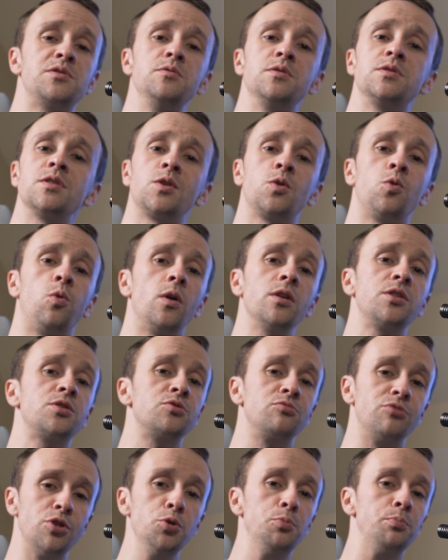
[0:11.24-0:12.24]
you to
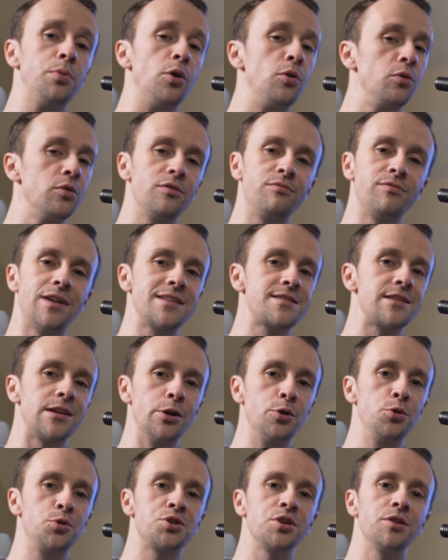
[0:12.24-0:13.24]
quadruple the
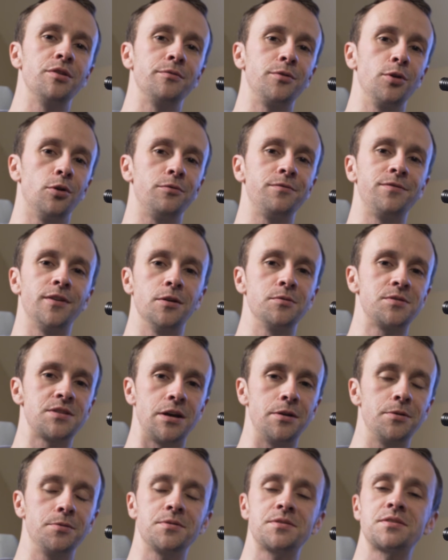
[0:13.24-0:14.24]
resolution of your
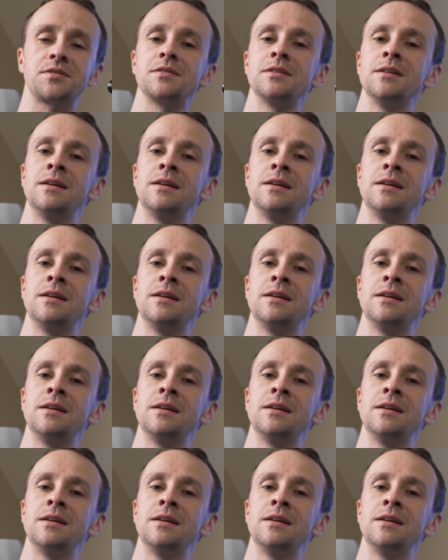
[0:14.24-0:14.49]
photos.